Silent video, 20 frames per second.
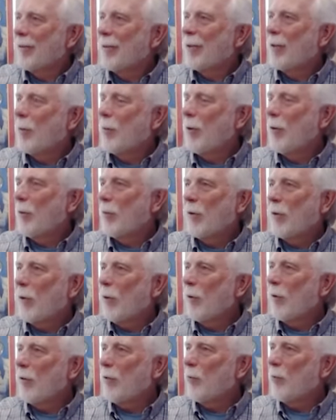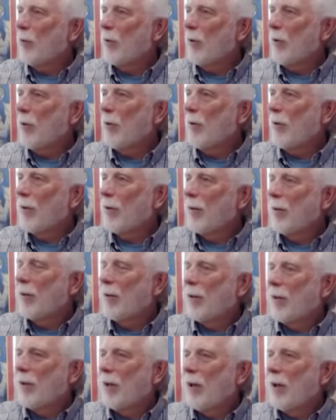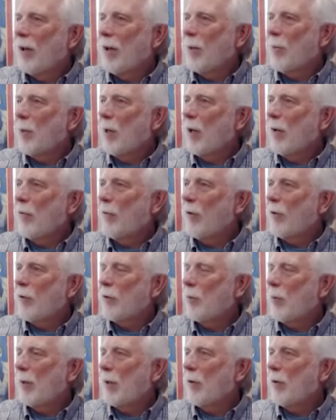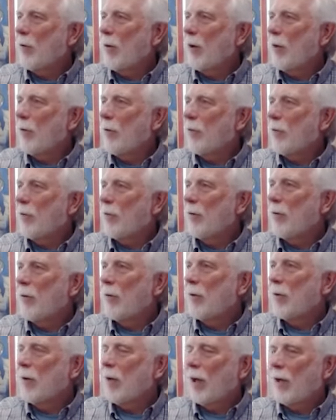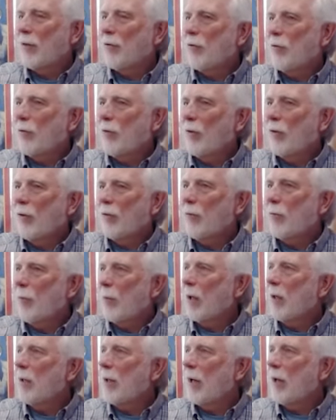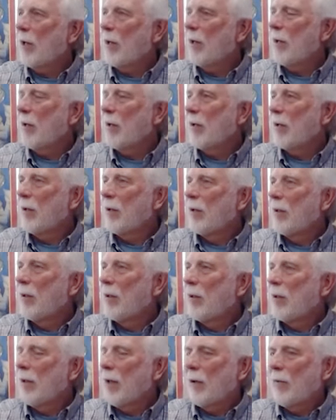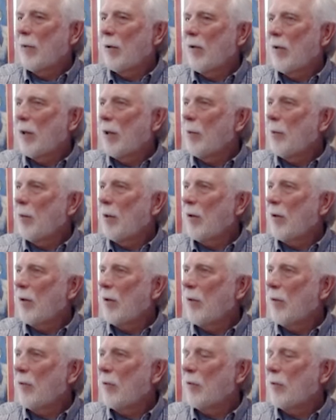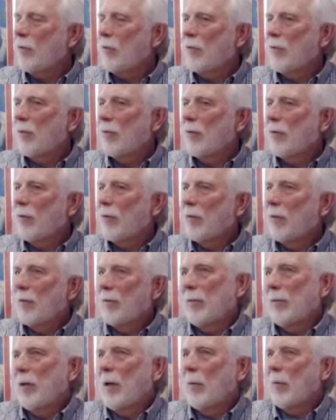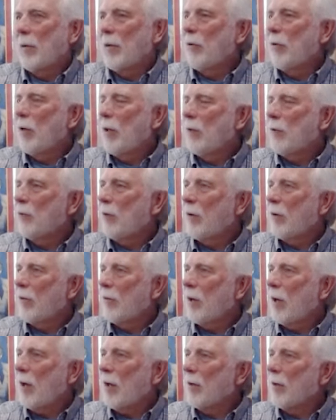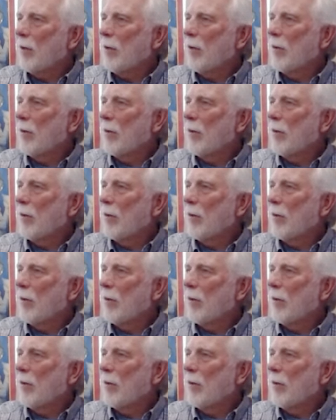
commune with the Holy Spirit, and I manifest my Christ consciousness, my light, every day because I'm a unique son of God.